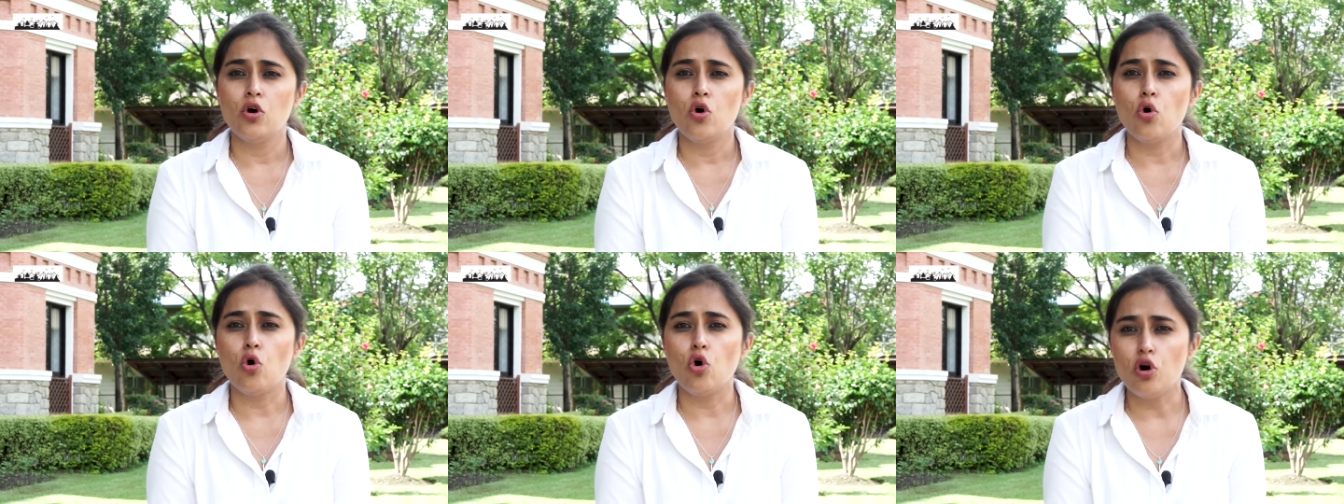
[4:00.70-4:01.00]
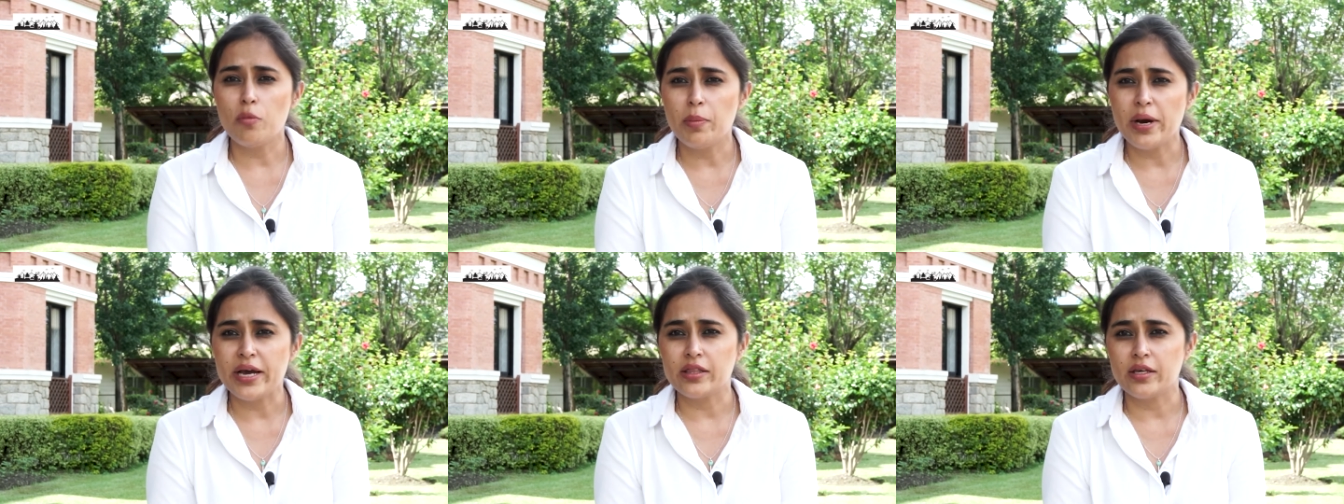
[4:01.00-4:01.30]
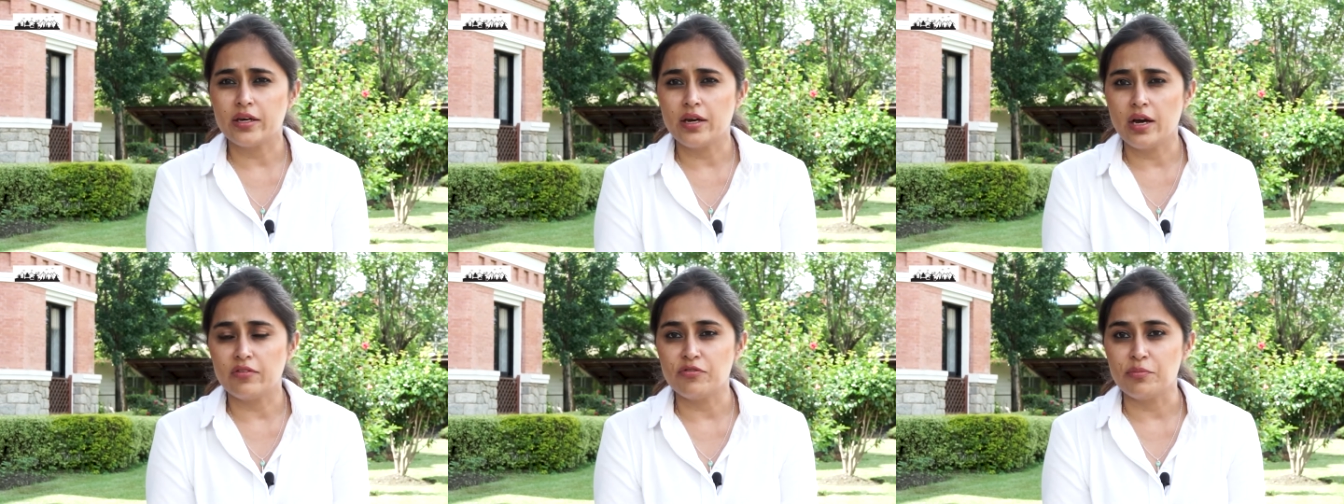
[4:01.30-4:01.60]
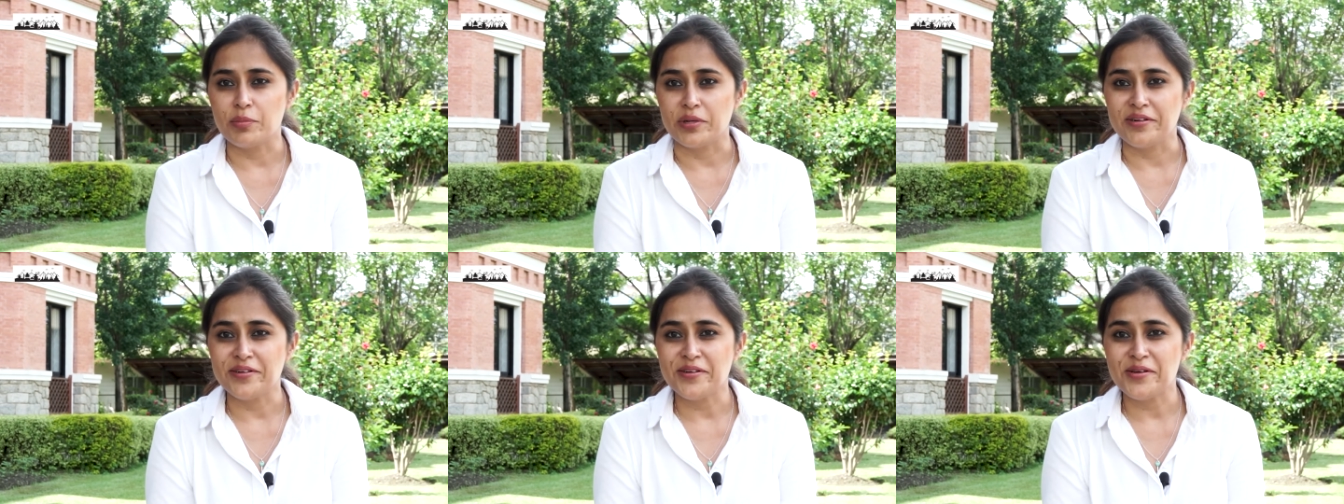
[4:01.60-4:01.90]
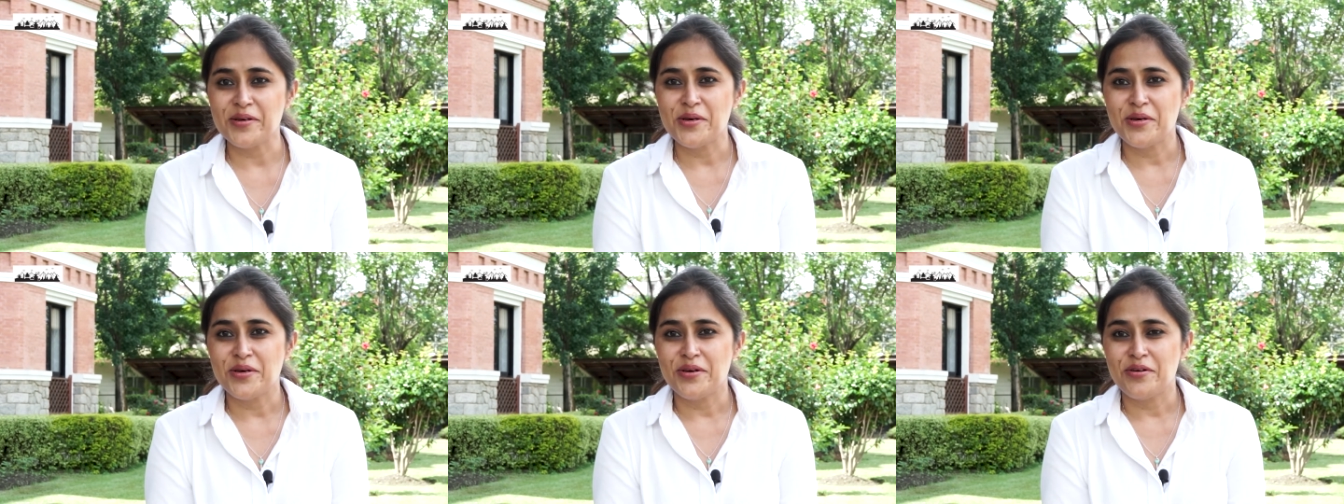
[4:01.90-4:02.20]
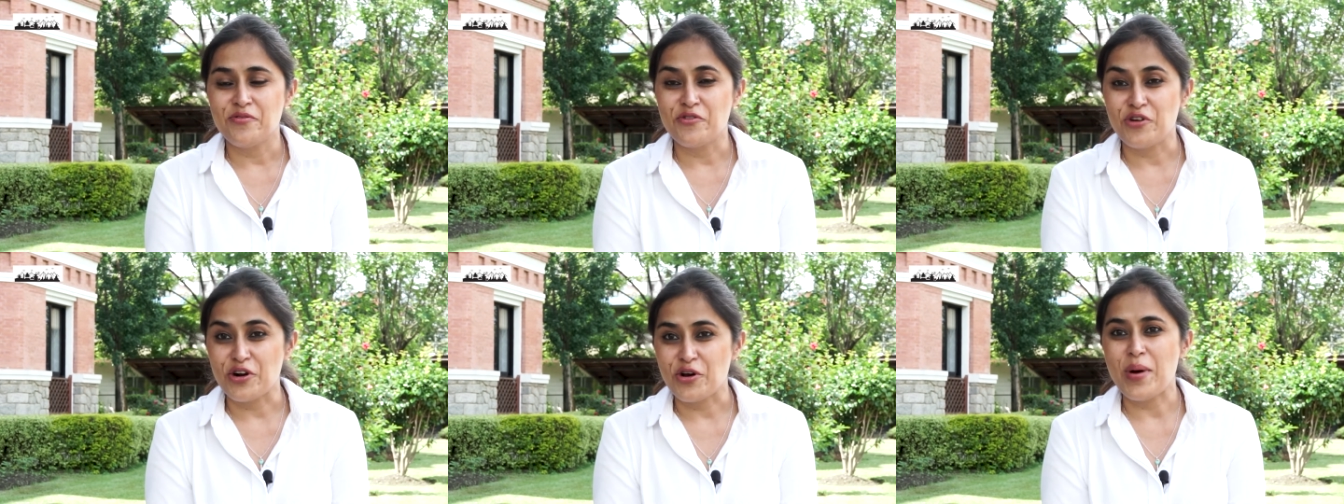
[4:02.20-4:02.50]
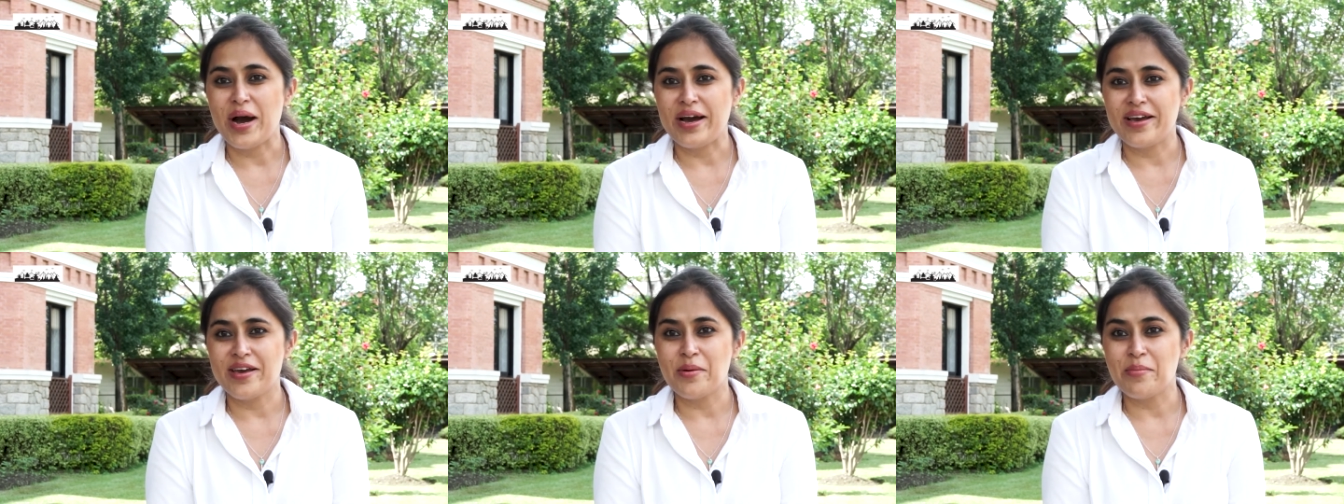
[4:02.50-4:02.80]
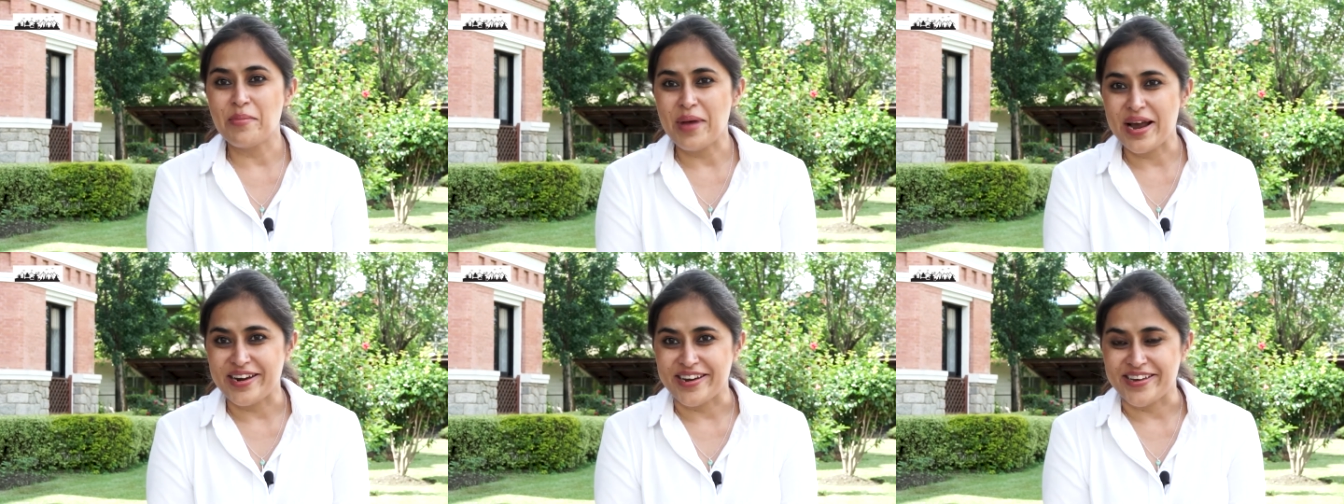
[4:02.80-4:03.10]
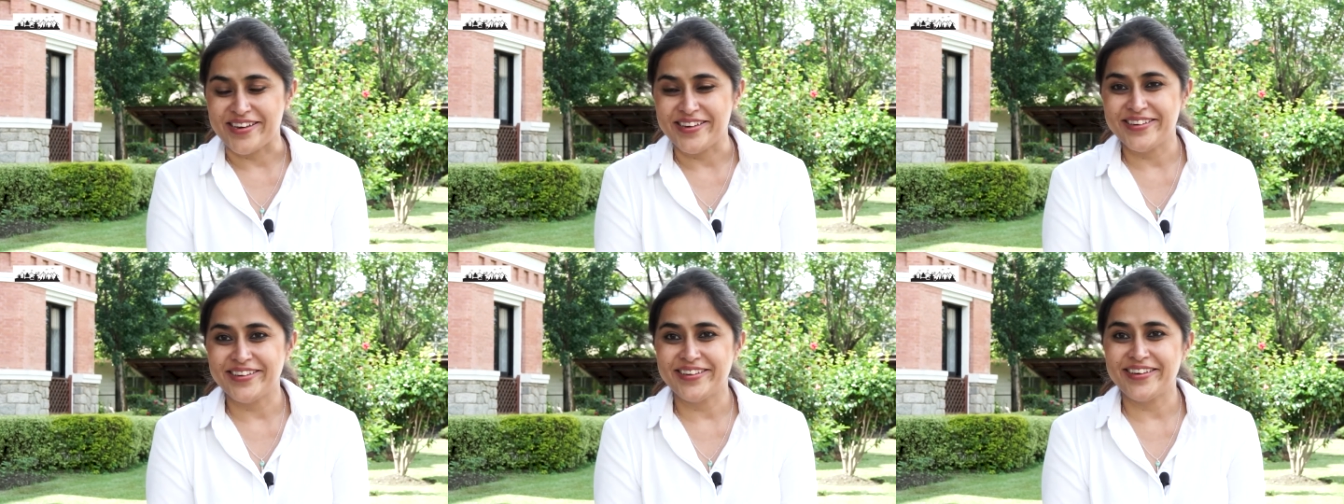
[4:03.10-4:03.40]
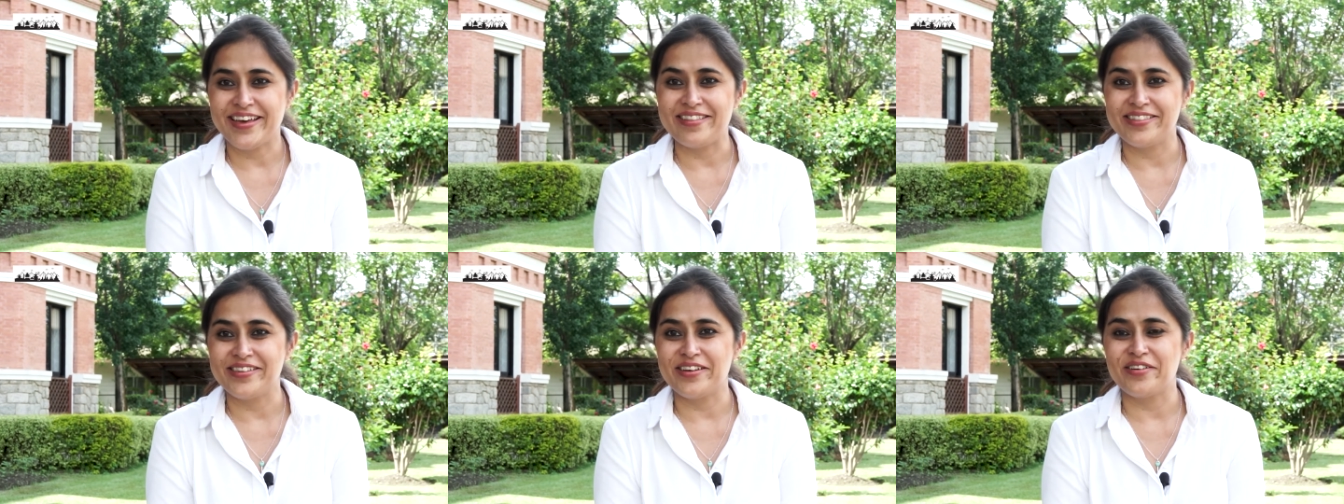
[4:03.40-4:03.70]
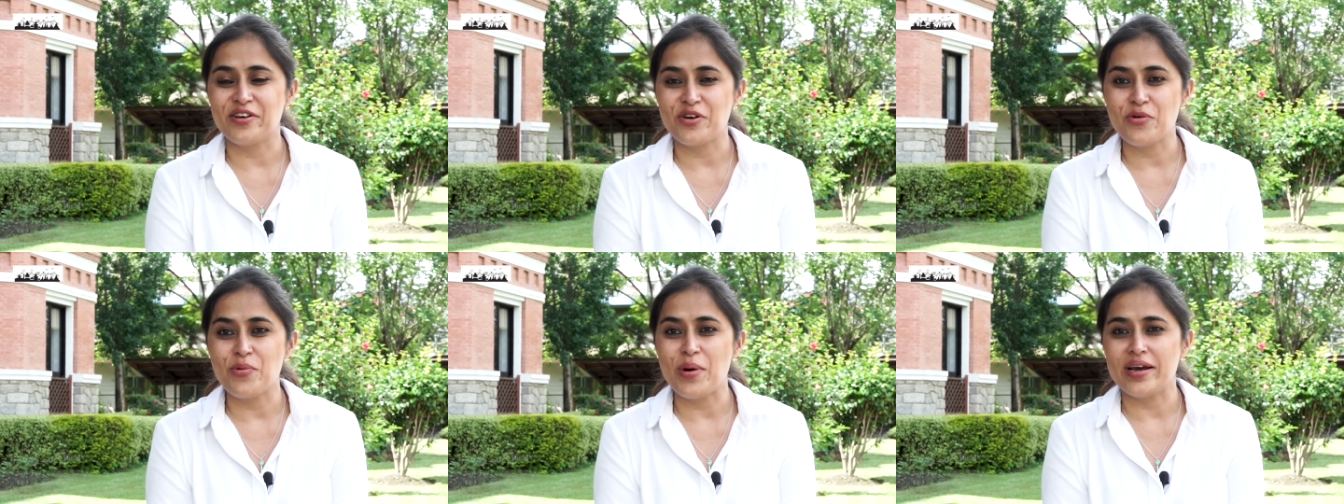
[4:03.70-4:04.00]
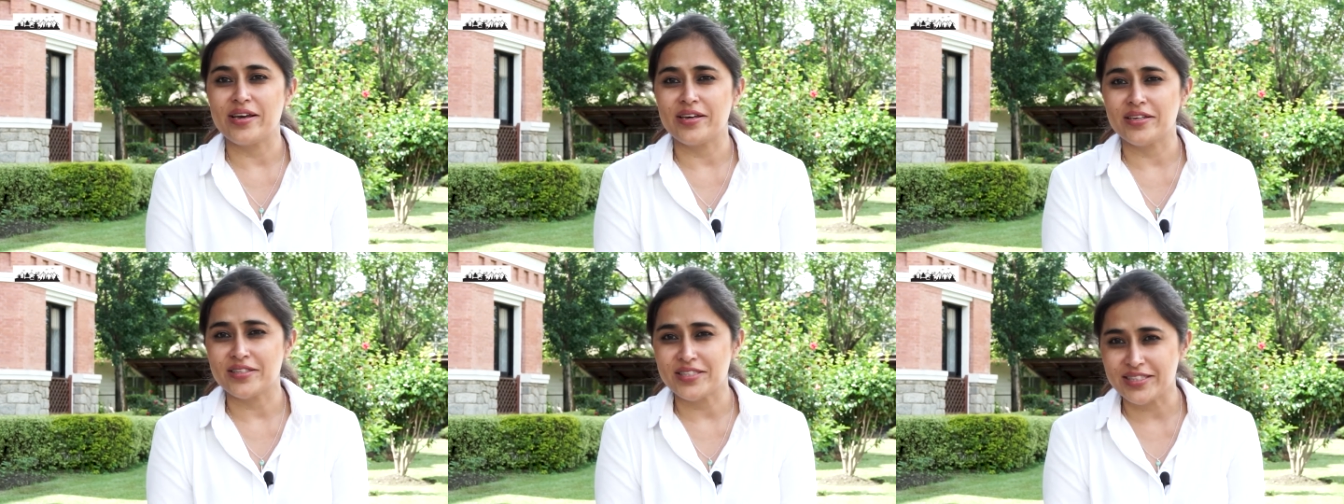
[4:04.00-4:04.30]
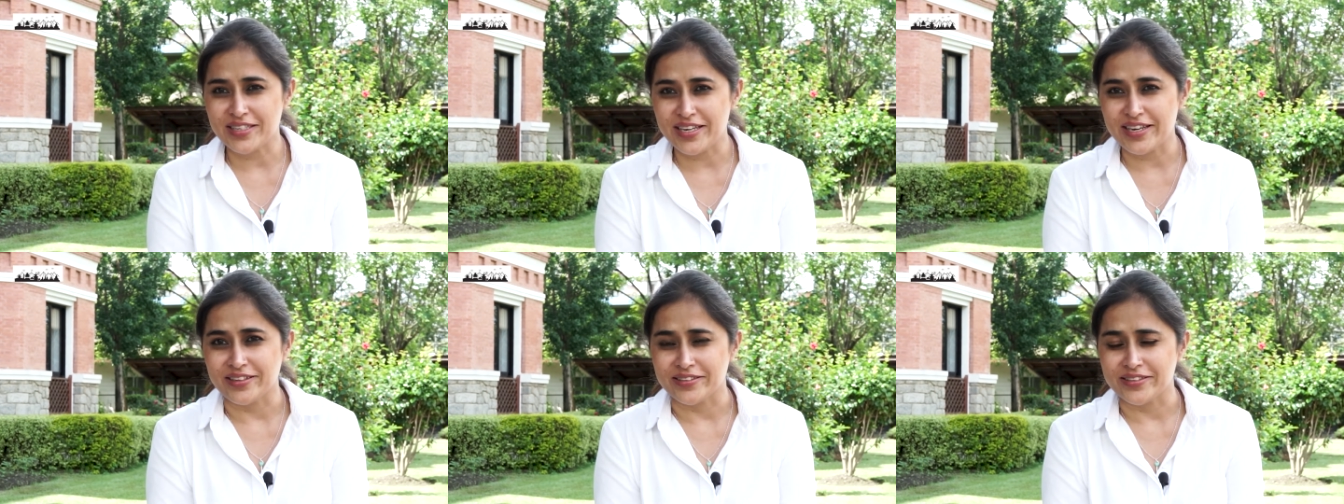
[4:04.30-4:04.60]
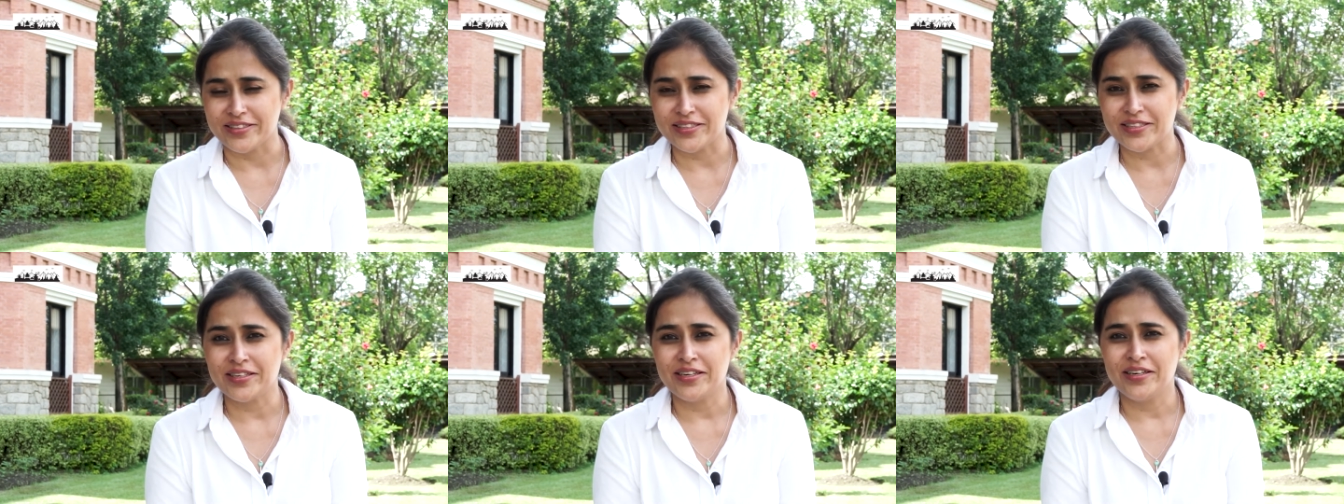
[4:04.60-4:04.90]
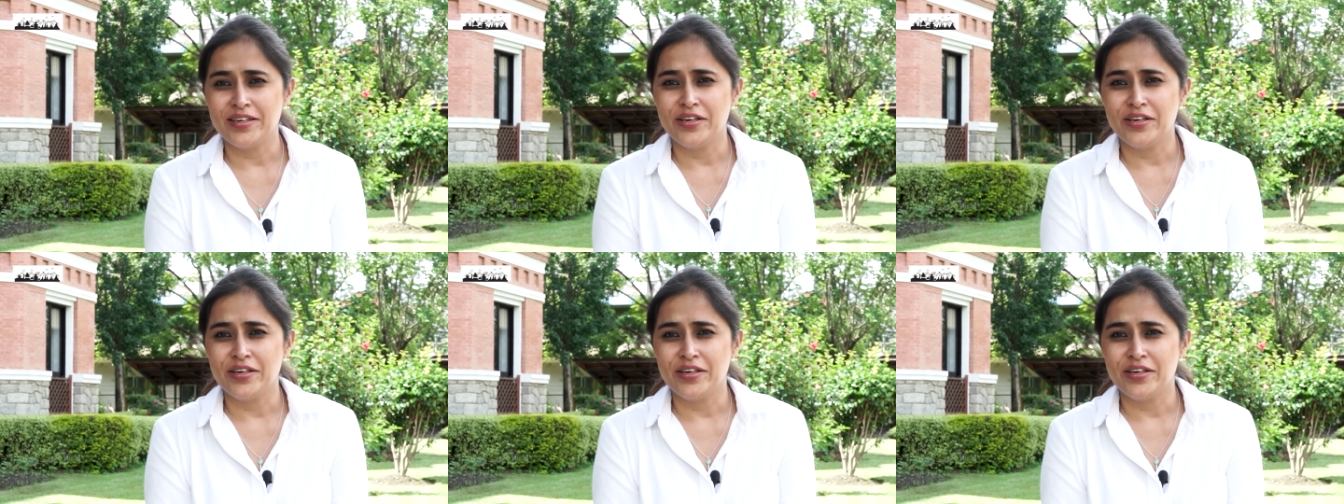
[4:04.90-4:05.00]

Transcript: or by the government, require money and they require skills,